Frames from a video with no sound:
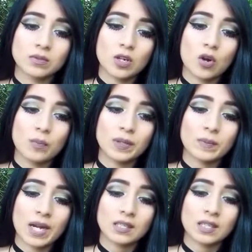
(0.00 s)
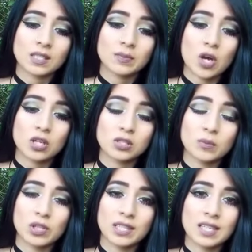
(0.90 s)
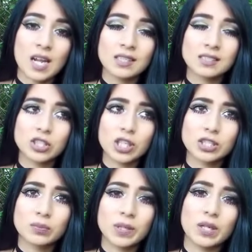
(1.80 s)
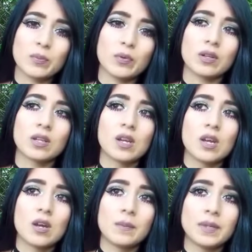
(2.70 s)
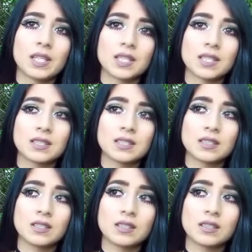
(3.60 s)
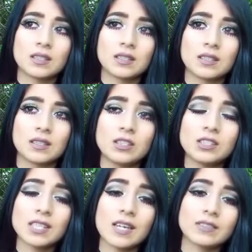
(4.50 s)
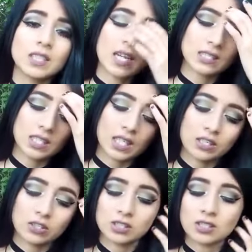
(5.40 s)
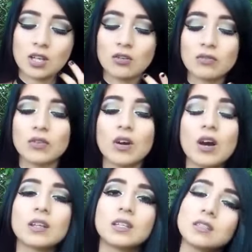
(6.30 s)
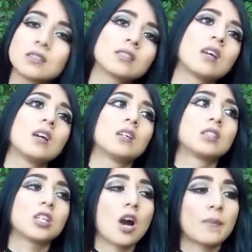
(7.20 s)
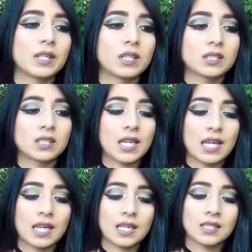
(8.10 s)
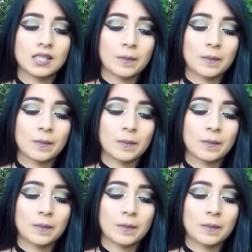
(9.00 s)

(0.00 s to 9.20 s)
open-minded as possible and not judge people, because you just have to educate yourself on these topics and